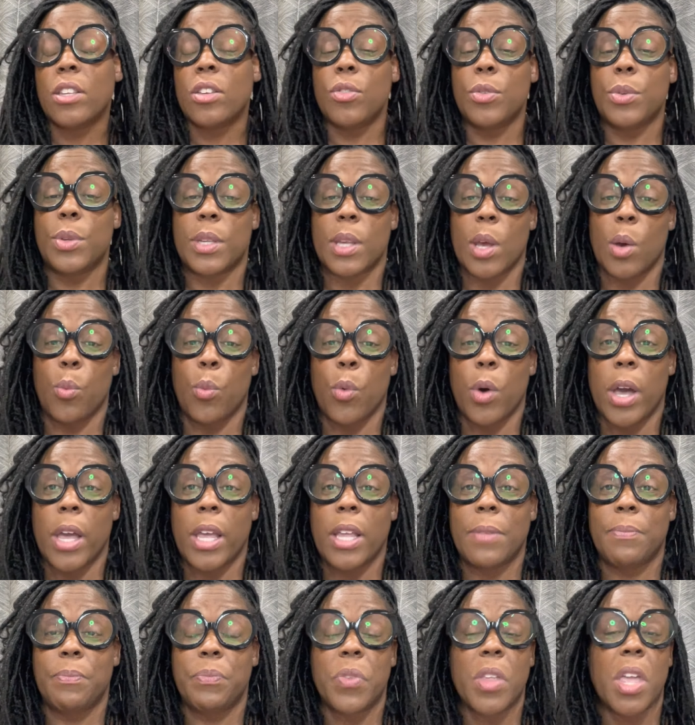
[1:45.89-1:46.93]
to
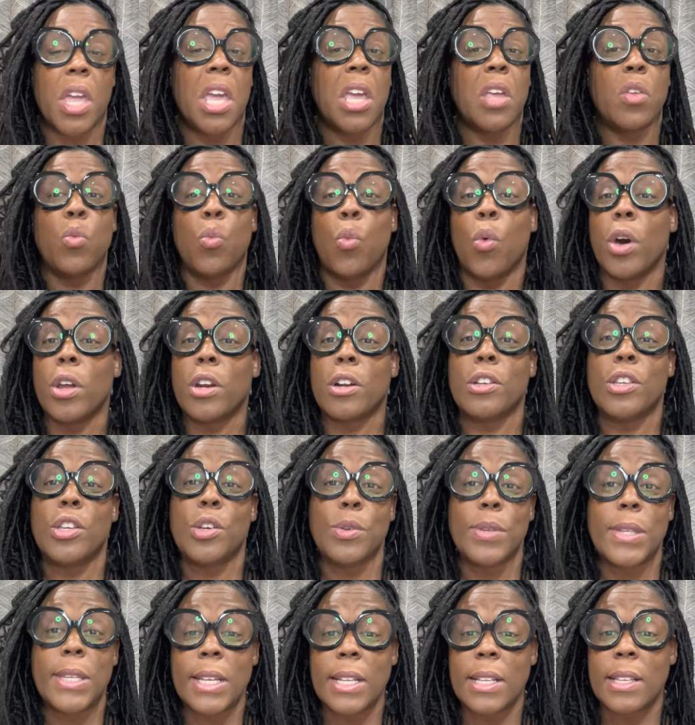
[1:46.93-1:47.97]
someone in one or
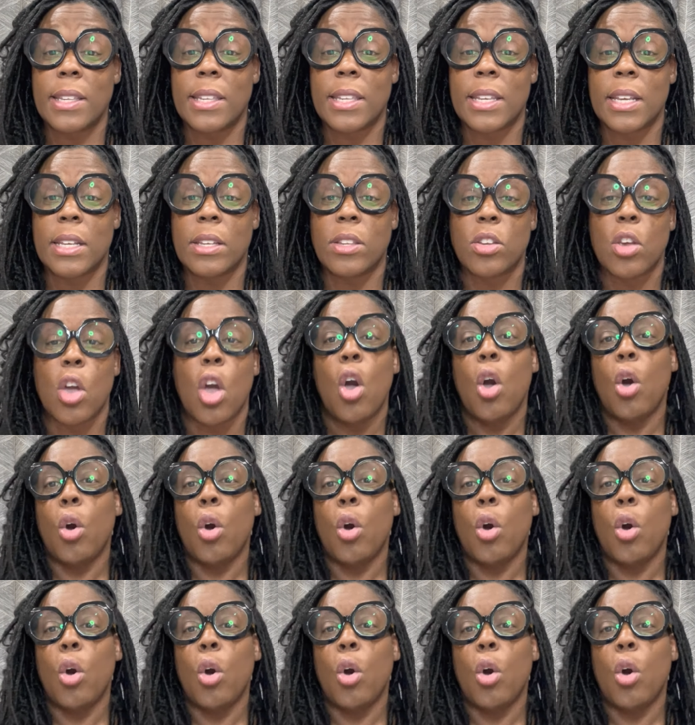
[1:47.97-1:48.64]
two sentences